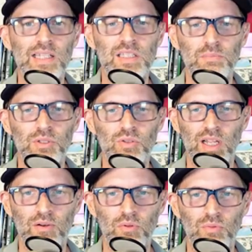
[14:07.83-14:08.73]
CPU
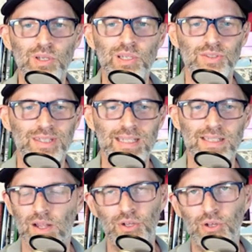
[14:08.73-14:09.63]
stand with wheels, and
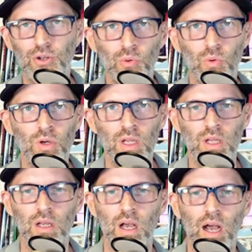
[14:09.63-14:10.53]
that's nothing yeah. new.
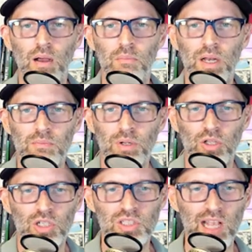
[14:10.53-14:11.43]
Yeah. Uh, but but
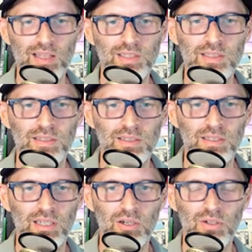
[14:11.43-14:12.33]
it looks solid,
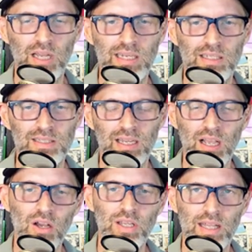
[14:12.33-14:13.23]
you know, yeah. and it's like,
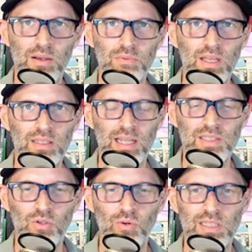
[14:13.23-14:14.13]
oh yeah, that that
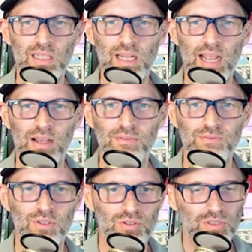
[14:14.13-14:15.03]
that's a great thing to
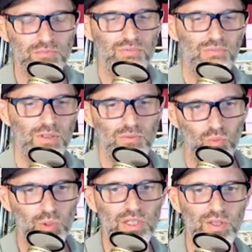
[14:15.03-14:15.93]
have. You can just
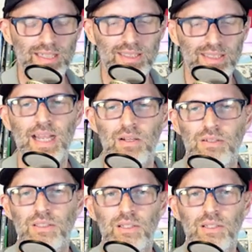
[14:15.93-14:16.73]
wheel that thing out.